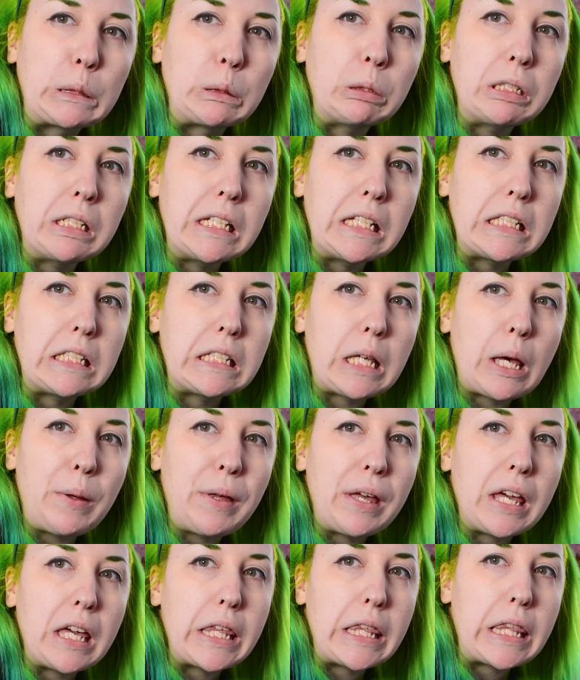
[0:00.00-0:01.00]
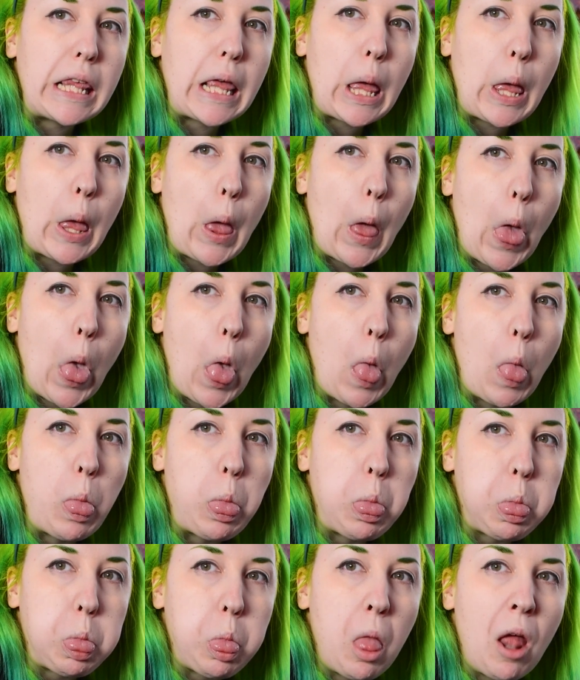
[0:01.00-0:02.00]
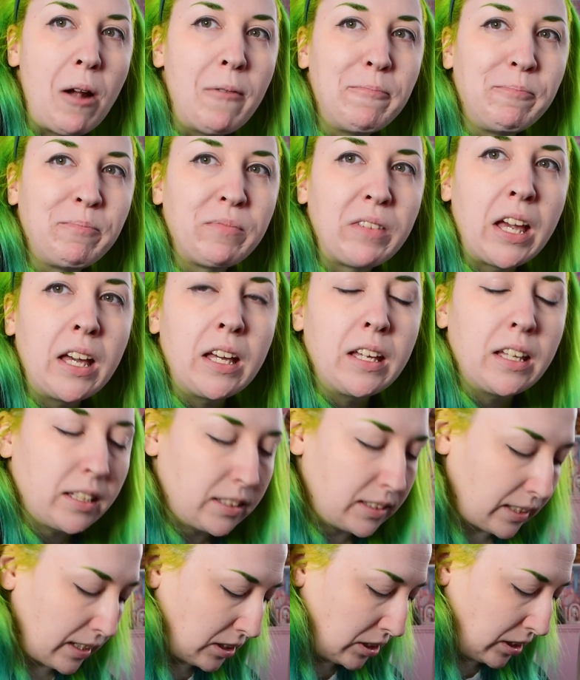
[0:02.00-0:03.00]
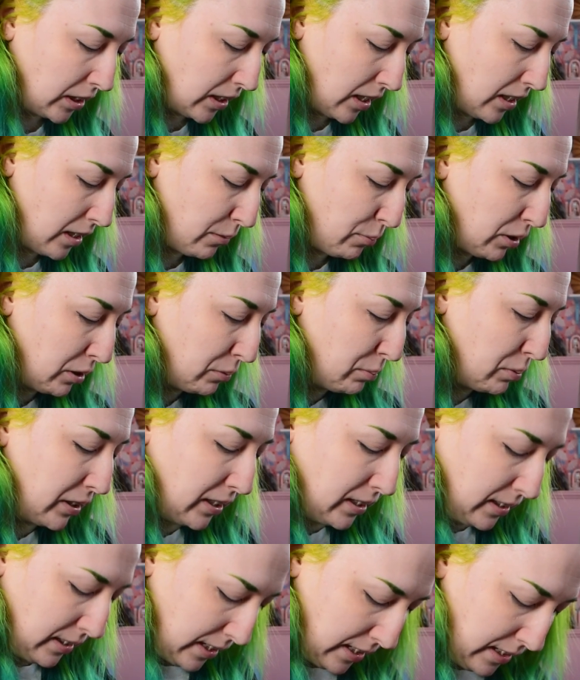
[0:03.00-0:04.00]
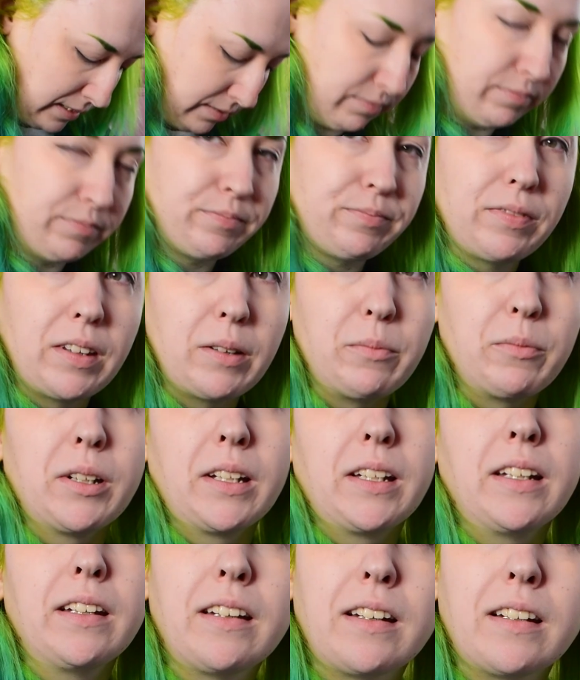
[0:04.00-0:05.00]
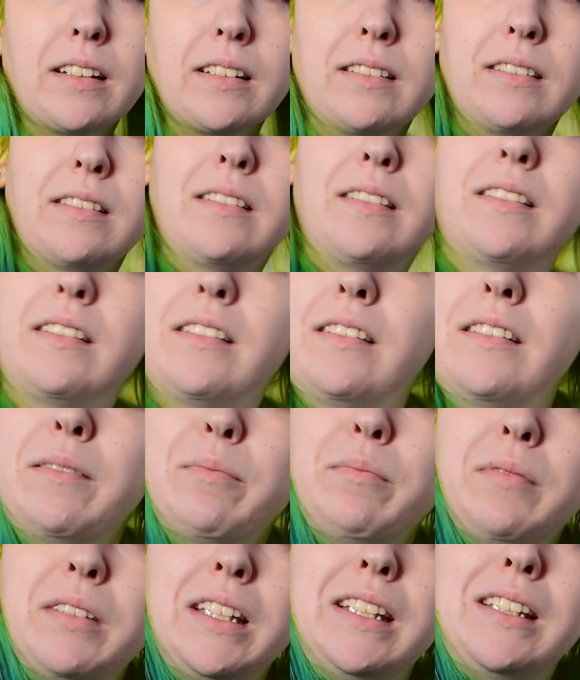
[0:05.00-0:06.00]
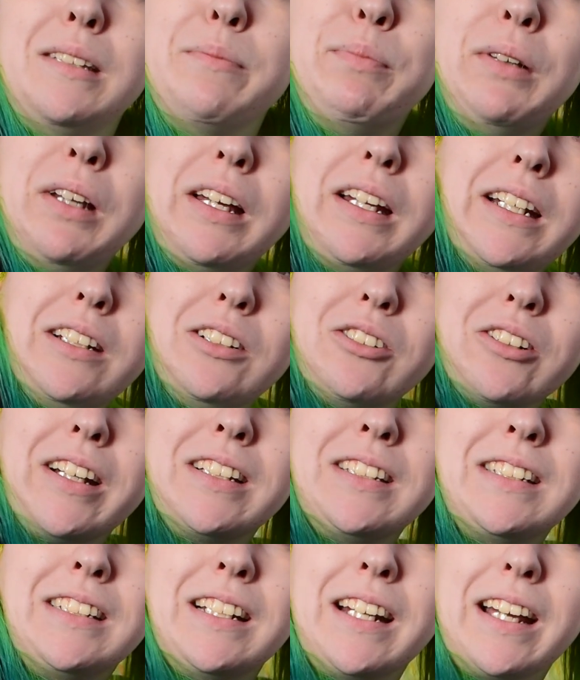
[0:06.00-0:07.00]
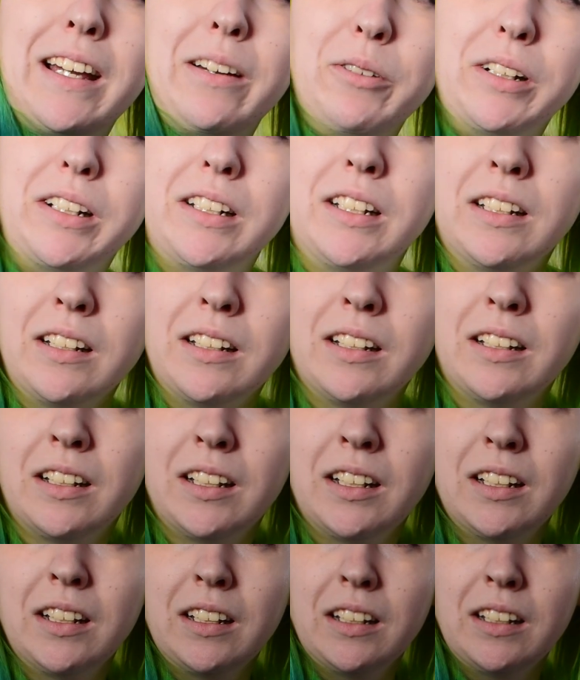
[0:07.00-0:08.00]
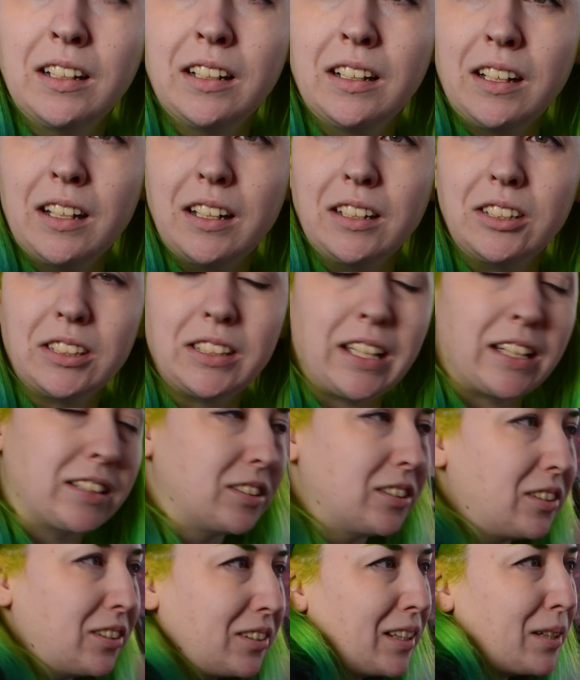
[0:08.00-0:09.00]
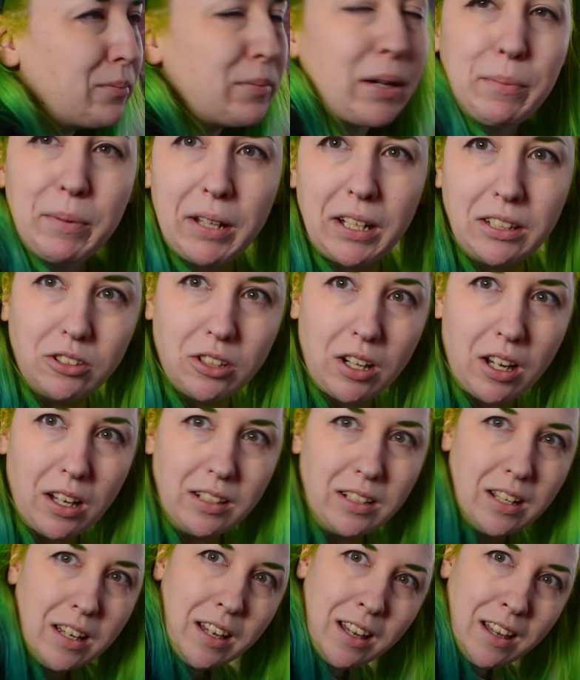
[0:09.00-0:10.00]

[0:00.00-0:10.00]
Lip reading: We'll get sewing, so. It's actually kind of appropriate that I'm working on this bloody dress today when I just had to go get my blood drawn.